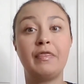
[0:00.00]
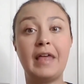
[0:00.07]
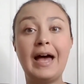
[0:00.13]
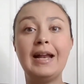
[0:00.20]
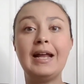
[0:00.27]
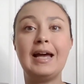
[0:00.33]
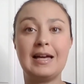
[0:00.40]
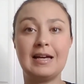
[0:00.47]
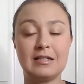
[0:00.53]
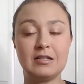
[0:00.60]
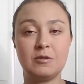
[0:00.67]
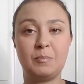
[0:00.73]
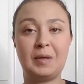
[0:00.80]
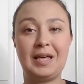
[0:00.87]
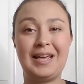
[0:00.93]
That A
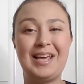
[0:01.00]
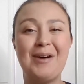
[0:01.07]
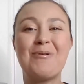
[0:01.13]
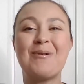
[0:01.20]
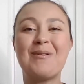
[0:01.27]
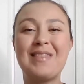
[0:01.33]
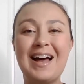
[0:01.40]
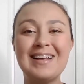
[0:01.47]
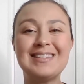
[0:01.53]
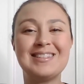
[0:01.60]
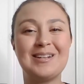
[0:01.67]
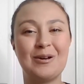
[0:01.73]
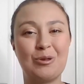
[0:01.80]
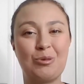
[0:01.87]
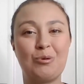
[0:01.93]
S P or that
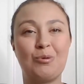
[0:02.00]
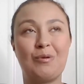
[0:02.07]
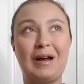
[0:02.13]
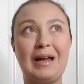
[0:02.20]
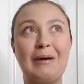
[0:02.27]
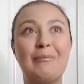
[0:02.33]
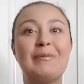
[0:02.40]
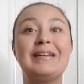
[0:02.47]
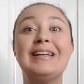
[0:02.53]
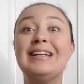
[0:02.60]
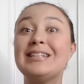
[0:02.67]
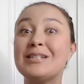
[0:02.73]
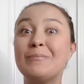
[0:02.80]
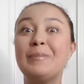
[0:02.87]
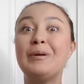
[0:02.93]
sell-through rate would
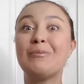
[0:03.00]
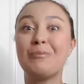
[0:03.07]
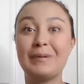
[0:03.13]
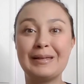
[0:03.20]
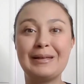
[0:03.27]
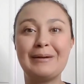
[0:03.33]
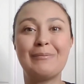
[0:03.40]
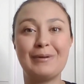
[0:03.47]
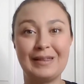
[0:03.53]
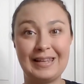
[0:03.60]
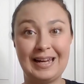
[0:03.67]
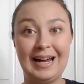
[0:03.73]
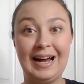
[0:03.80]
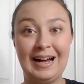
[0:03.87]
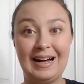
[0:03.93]
need to be really,
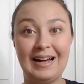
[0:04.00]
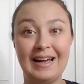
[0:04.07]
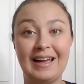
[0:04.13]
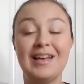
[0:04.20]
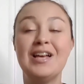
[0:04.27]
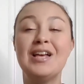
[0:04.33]
really high.